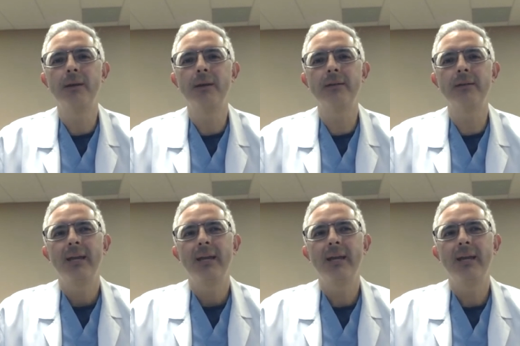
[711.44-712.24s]
is
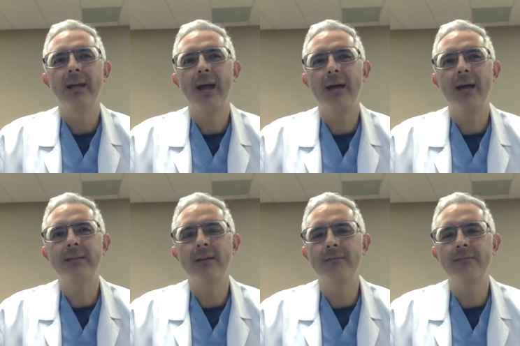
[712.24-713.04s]
because it
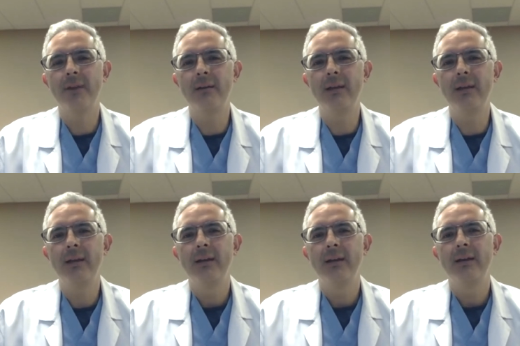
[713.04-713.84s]
has a
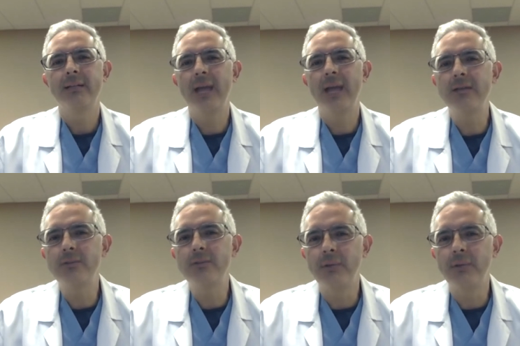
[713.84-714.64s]
very
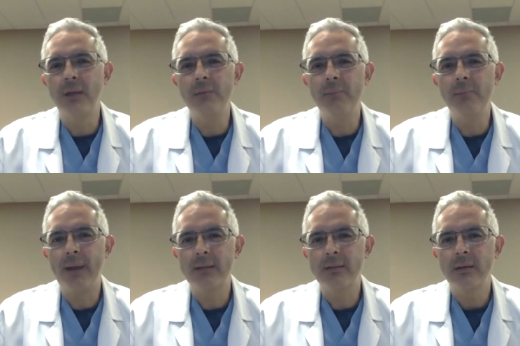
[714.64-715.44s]
tangible
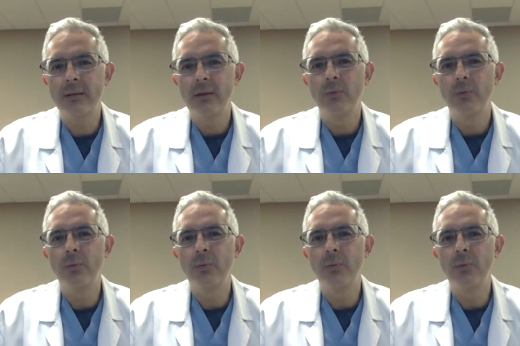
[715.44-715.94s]
impact.